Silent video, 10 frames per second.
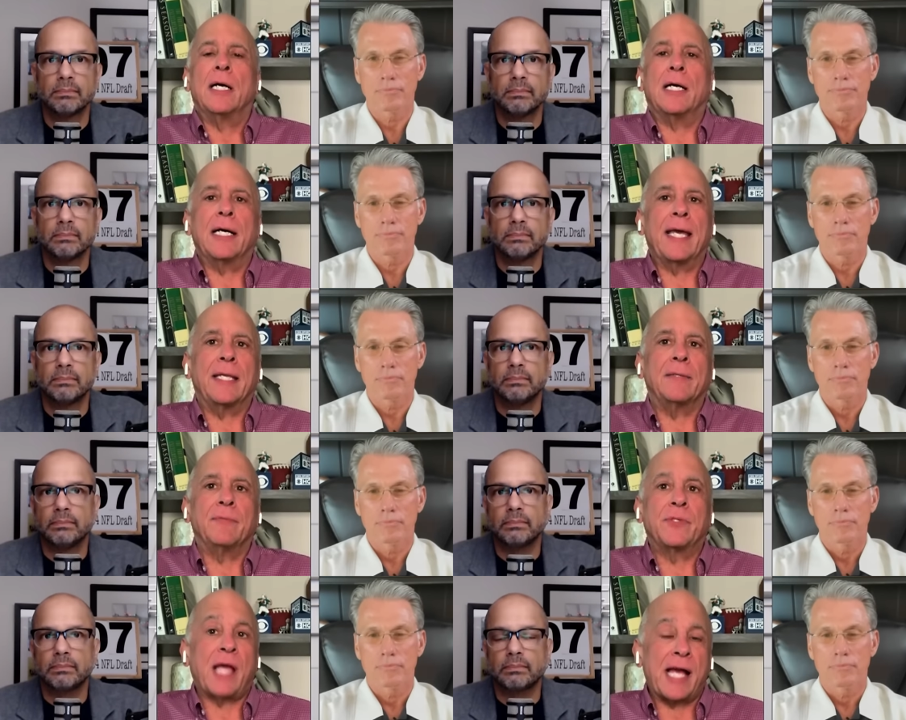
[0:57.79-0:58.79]
Speaker 1: Uh,
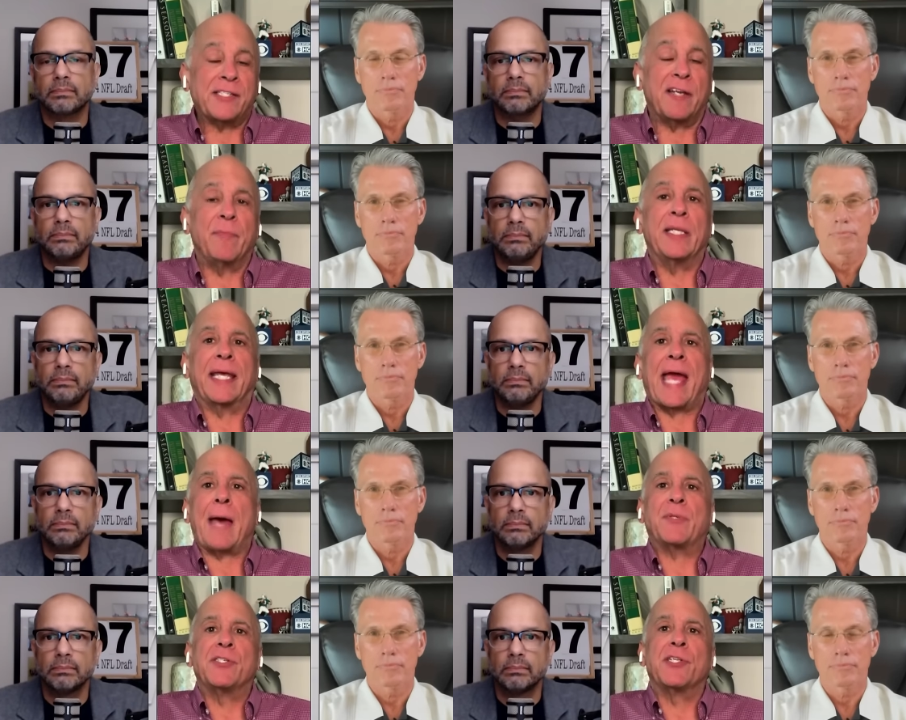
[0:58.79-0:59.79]
and guys that have been the
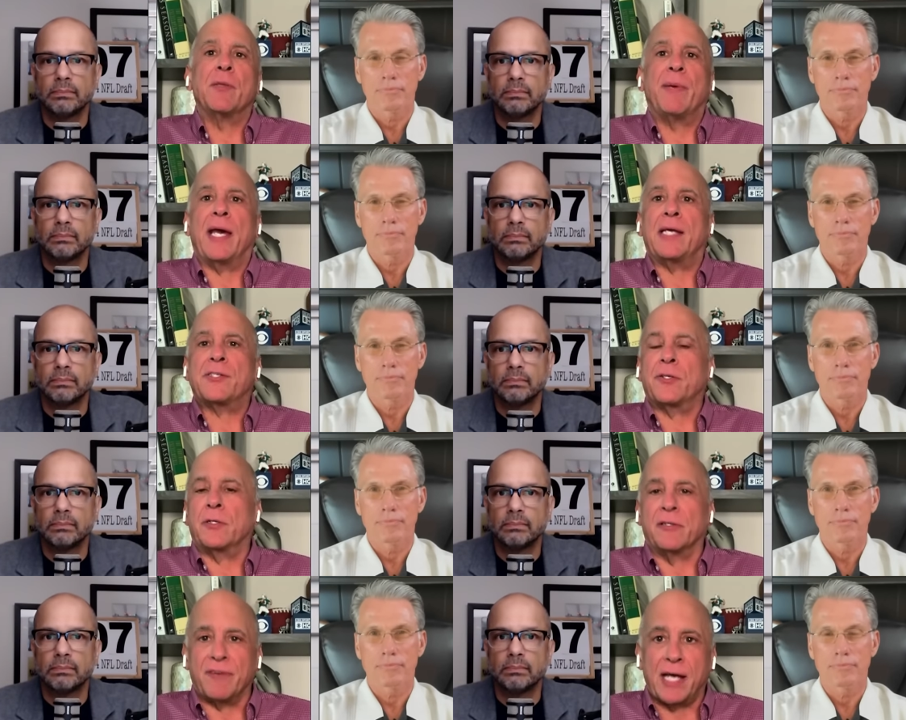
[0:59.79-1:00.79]
captains in the past
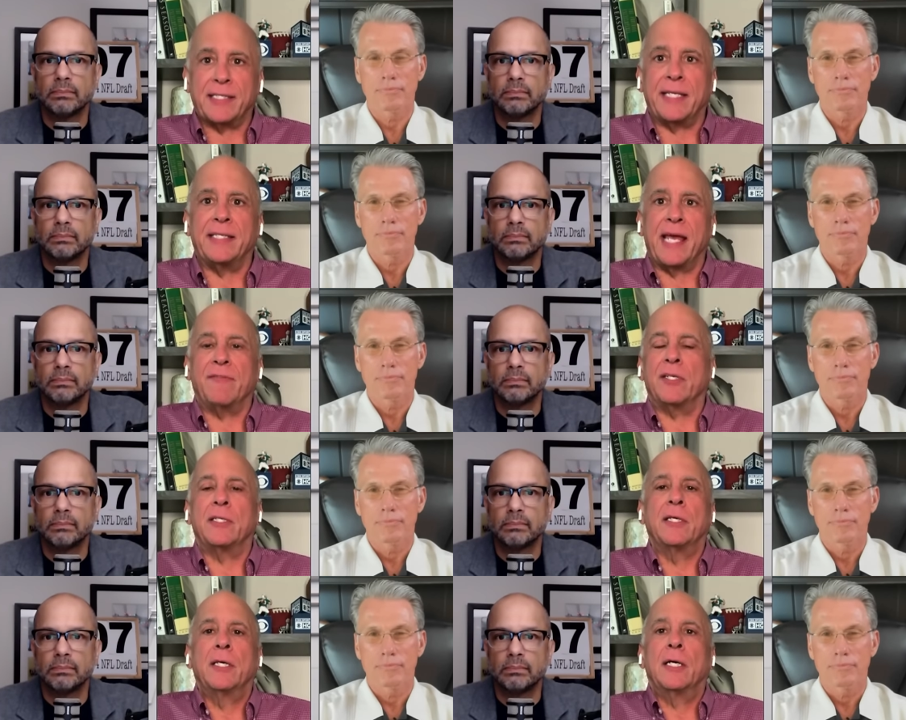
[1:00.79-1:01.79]
are Lavonte
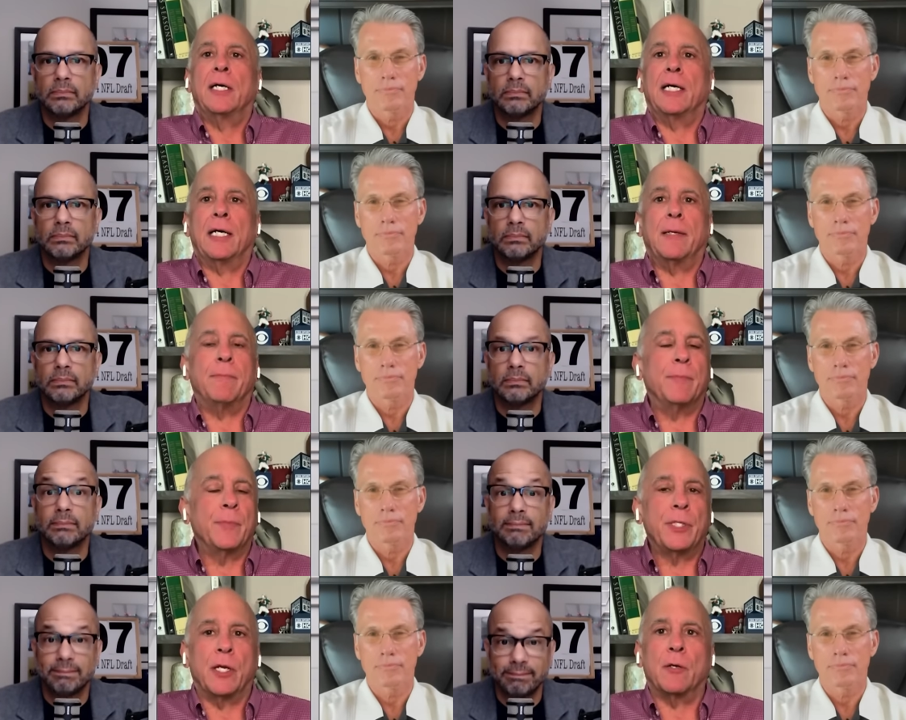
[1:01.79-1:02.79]
David.
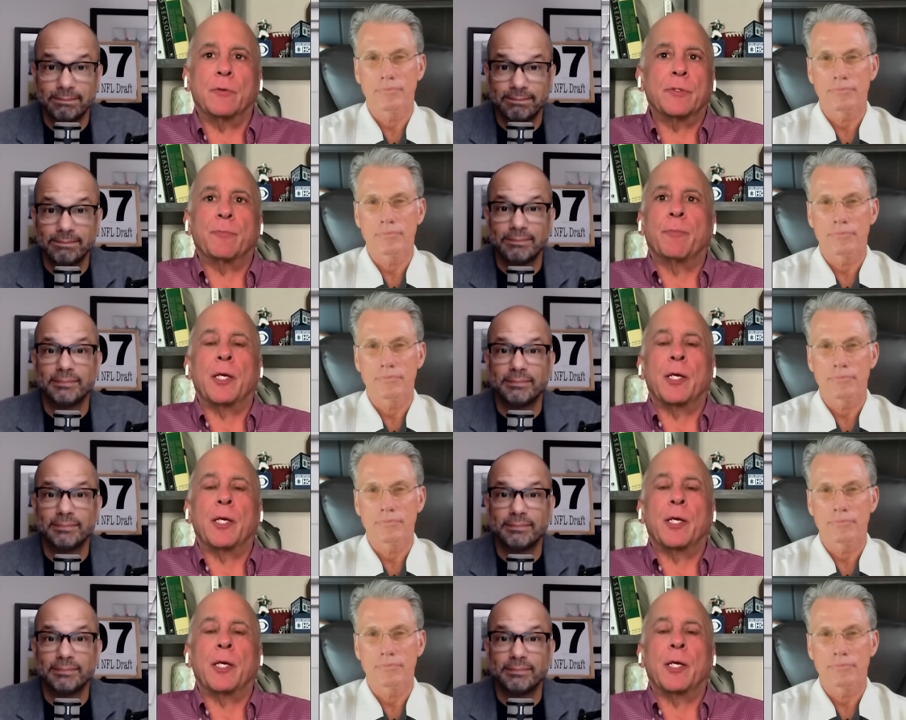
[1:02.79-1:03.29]
Um, you know,